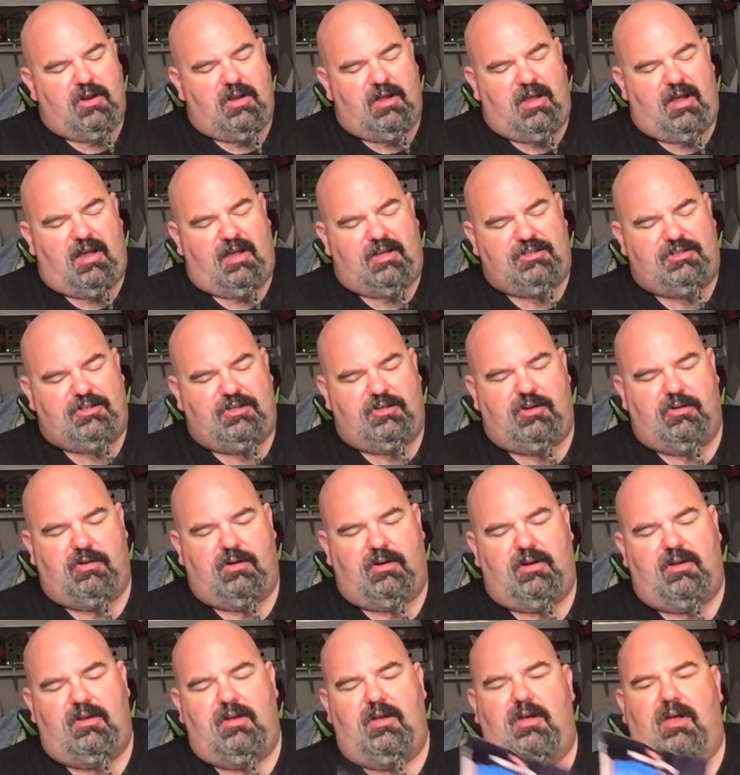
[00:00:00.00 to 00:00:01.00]
as you do it.
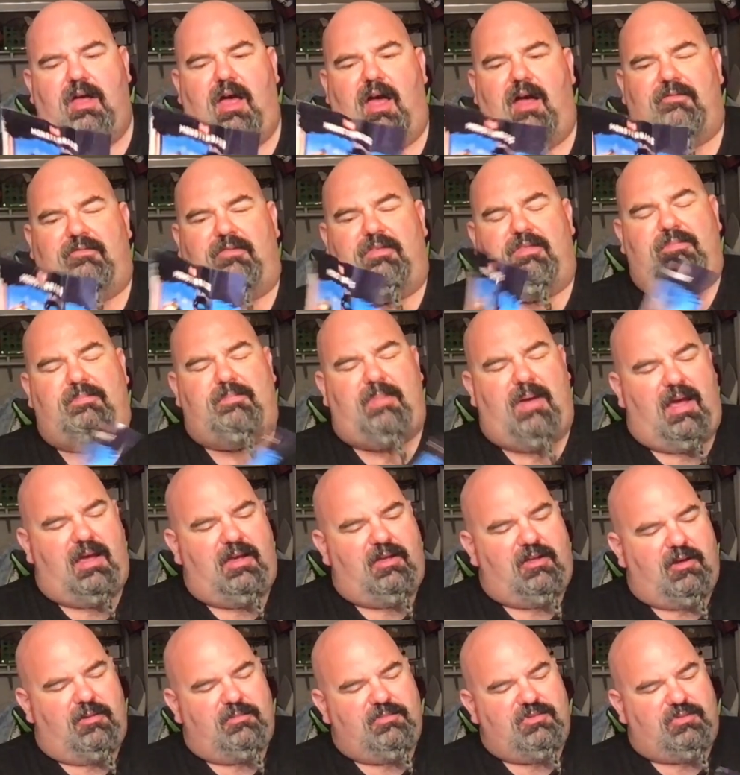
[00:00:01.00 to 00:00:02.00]
Every bag
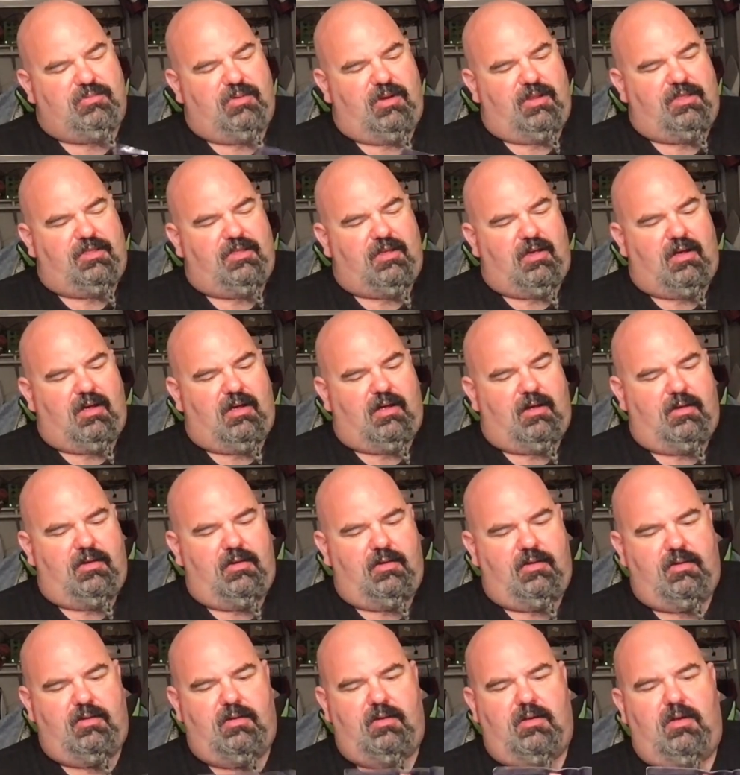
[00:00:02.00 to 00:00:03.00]
comes with a
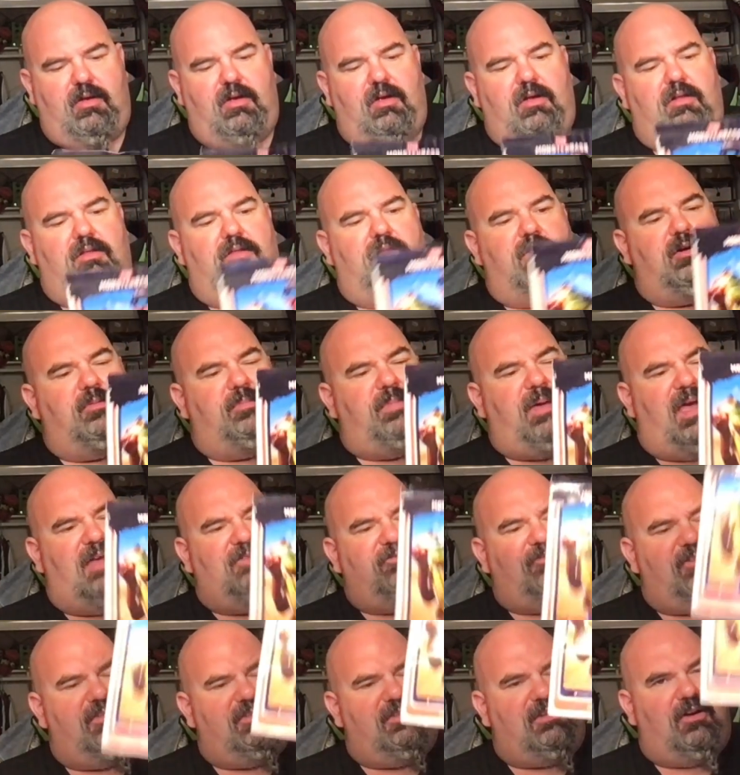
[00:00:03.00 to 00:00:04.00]
little
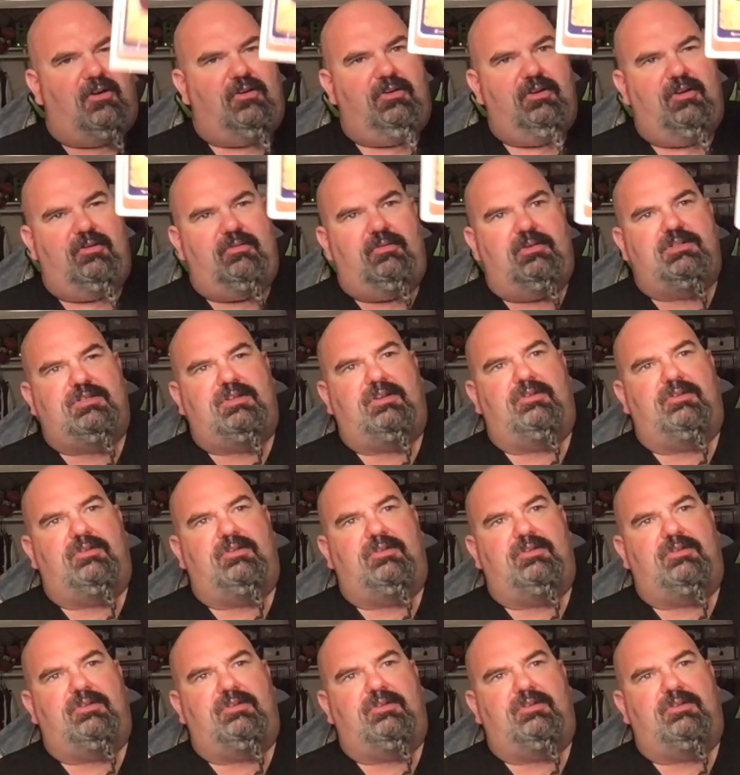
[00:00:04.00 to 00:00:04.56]
pamphlet telling you what's